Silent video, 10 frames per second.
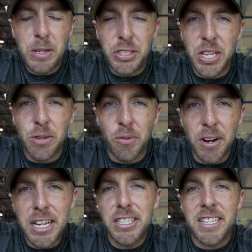You see, the
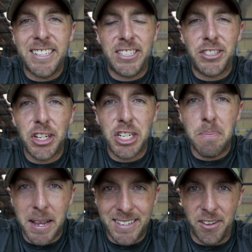reason this is such a
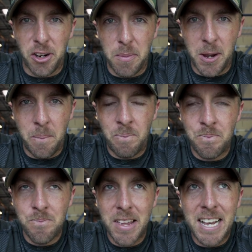big deal to me
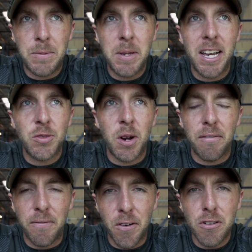is because when I
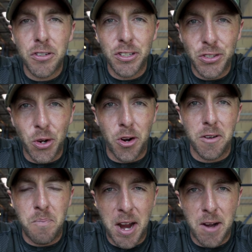first
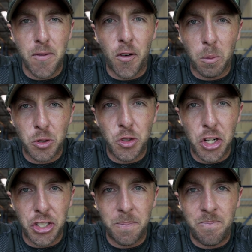started Bear Performance
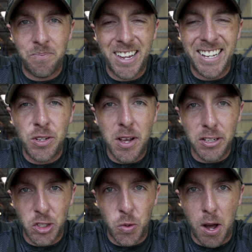Nutrition in
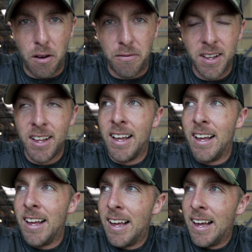2012,
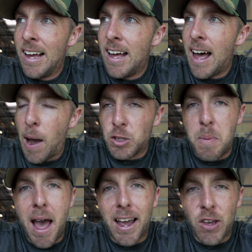I was
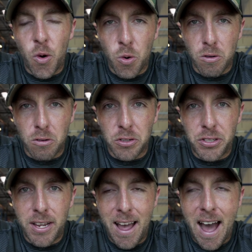packing
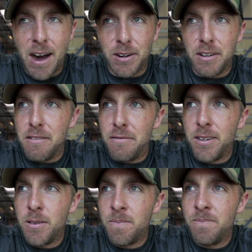orders out
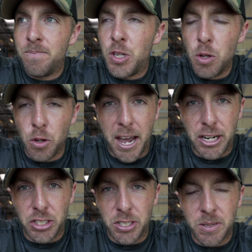of two
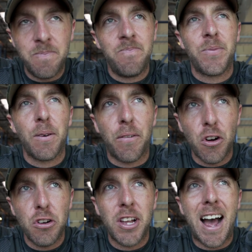locations.
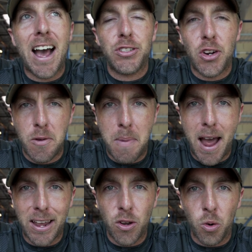First, I started
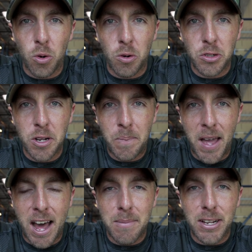packing orders
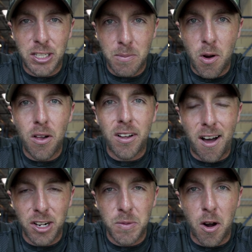out of my small
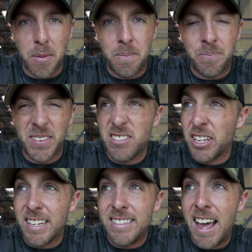college apartment. It was
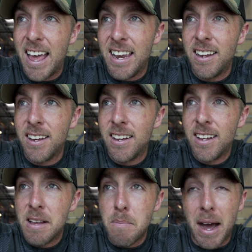like a 10
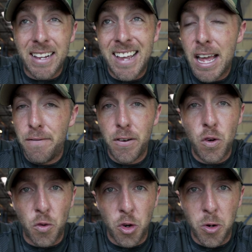by 10
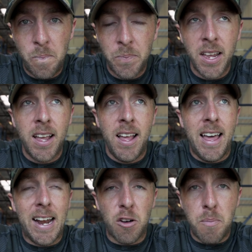foot room.
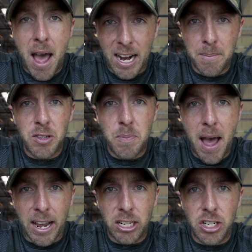And I'd pack up these
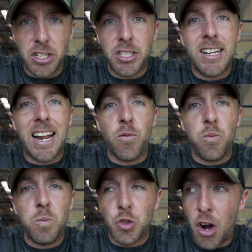packages and
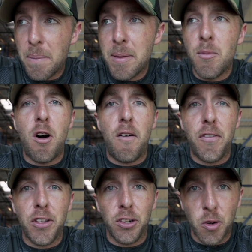I'd drop them
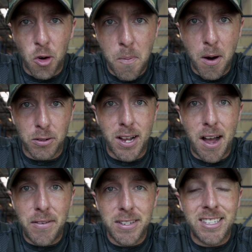off at the local post
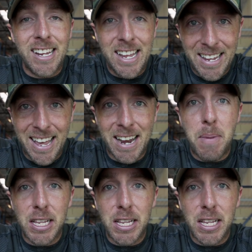office in Indiana,